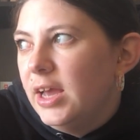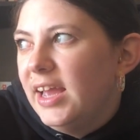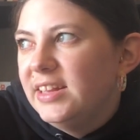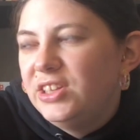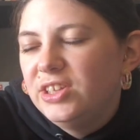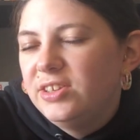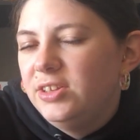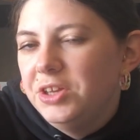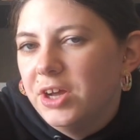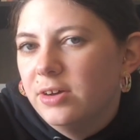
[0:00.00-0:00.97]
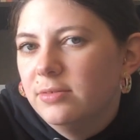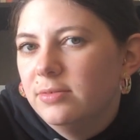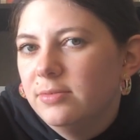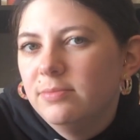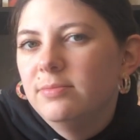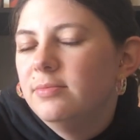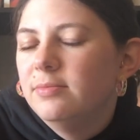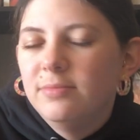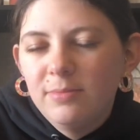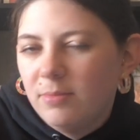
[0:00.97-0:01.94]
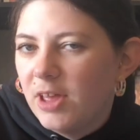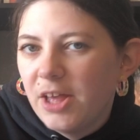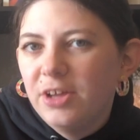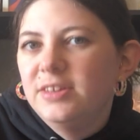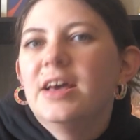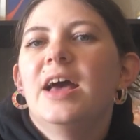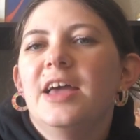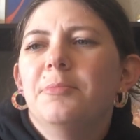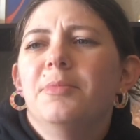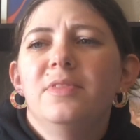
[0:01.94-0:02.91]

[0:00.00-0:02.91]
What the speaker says: It's just, you know, a good time.